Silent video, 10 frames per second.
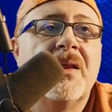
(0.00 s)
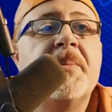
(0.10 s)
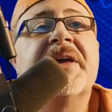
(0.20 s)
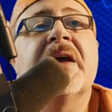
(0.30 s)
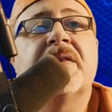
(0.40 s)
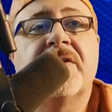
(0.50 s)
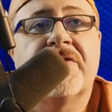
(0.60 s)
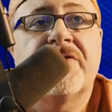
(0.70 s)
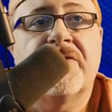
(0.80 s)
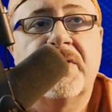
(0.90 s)

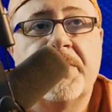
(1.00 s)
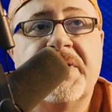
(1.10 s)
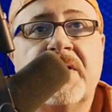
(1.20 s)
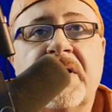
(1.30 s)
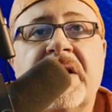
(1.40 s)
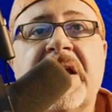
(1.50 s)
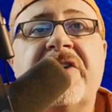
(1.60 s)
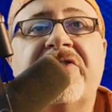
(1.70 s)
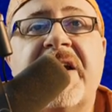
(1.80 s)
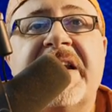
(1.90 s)

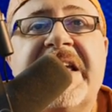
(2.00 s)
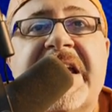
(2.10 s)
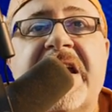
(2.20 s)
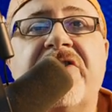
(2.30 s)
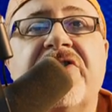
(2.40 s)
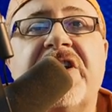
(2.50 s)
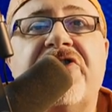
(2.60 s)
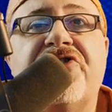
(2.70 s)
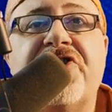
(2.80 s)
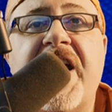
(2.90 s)
They said
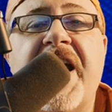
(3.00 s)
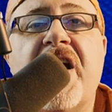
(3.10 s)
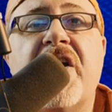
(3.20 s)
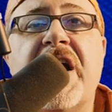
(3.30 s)
easily share